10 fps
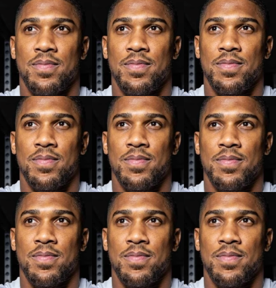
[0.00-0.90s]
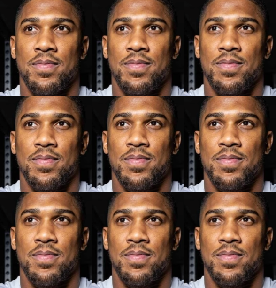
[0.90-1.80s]

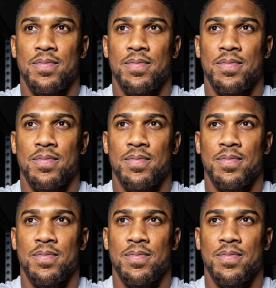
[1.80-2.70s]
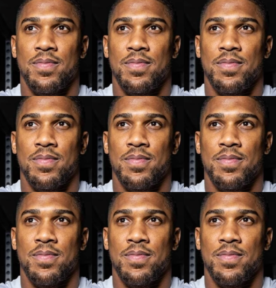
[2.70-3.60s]

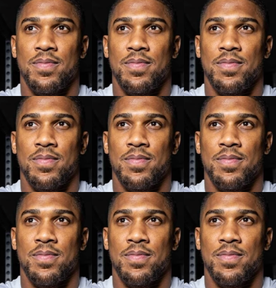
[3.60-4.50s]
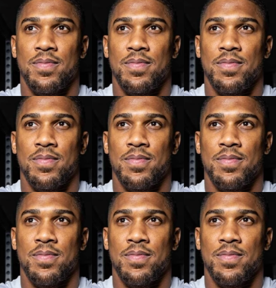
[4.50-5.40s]

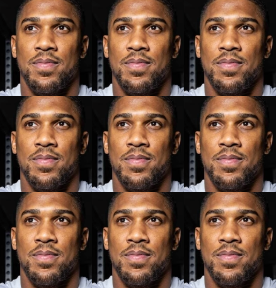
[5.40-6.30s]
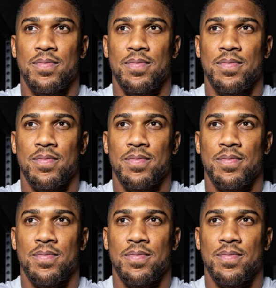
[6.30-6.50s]
[no speech]